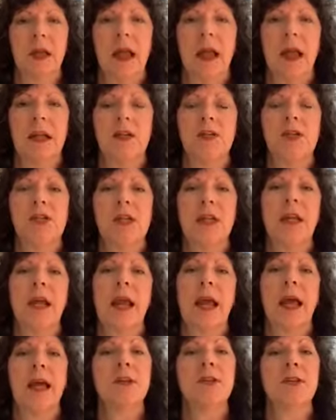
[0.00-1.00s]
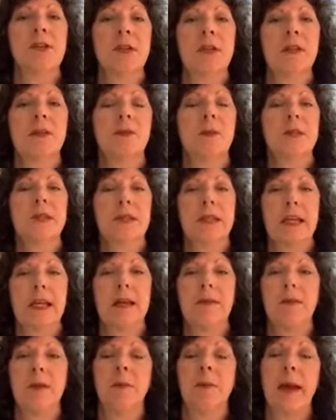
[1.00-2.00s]
And she had just
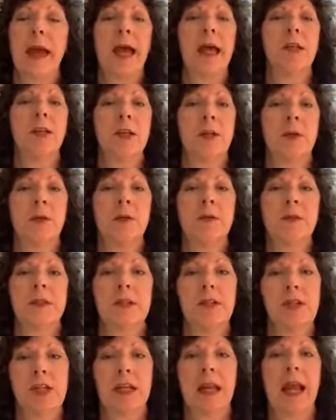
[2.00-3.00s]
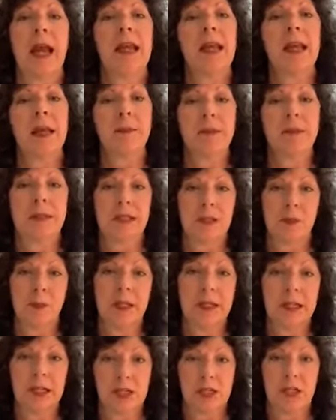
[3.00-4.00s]
received the bad news that she had hip
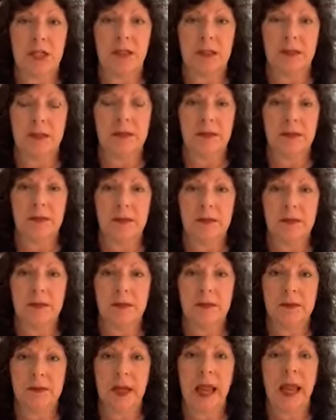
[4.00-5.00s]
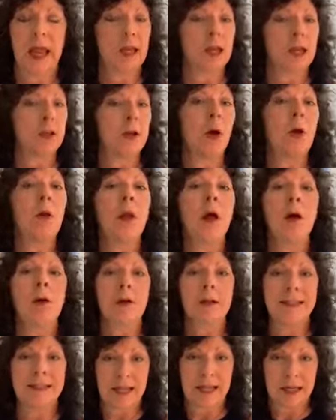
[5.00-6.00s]
dysplasia and could no
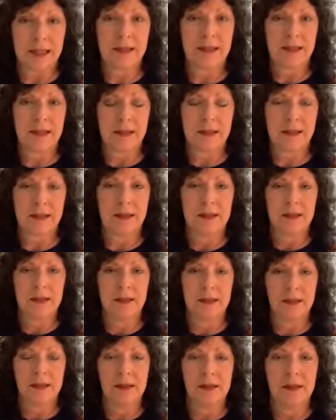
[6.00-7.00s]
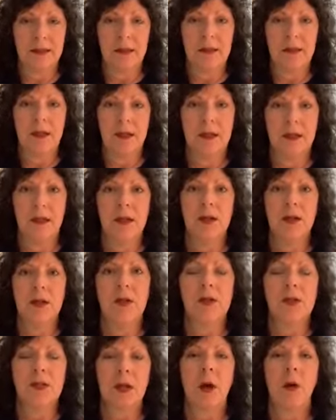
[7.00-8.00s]
longer dance.
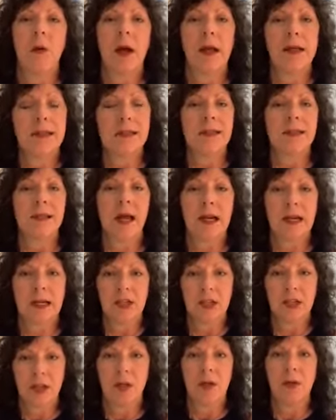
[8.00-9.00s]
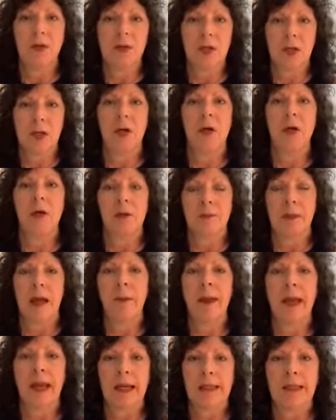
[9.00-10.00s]
So I decided to use her in my
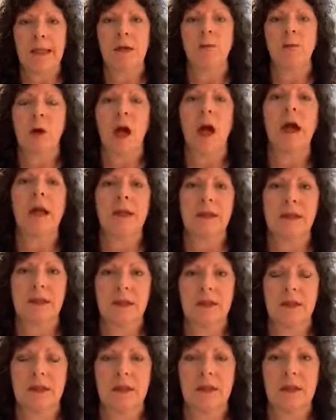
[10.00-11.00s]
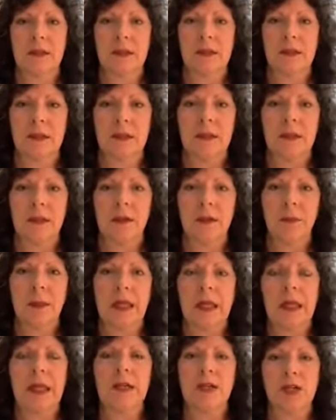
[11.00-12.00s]
painting Rise
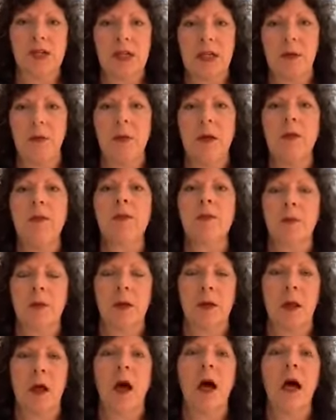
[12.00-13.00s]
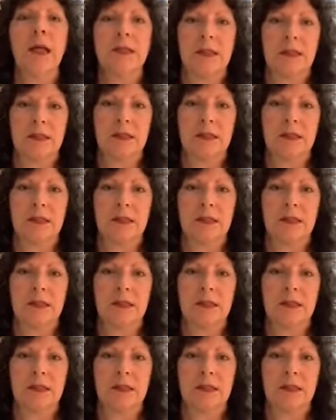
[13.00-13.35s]
because she went through a lot.